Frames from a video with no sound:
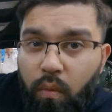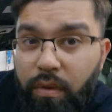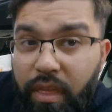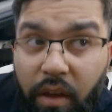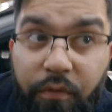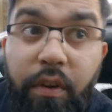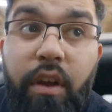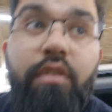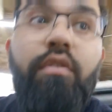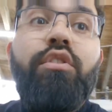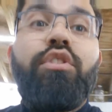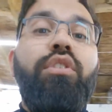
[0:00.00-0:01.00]
Without
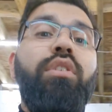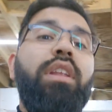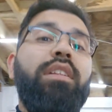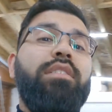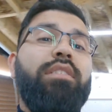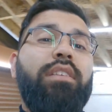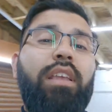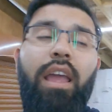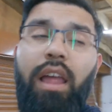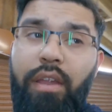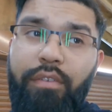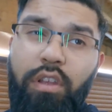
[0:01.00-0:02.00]
further ado, let's
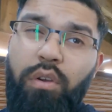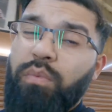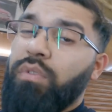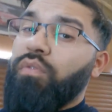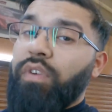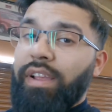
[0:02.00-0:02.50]
carry on with the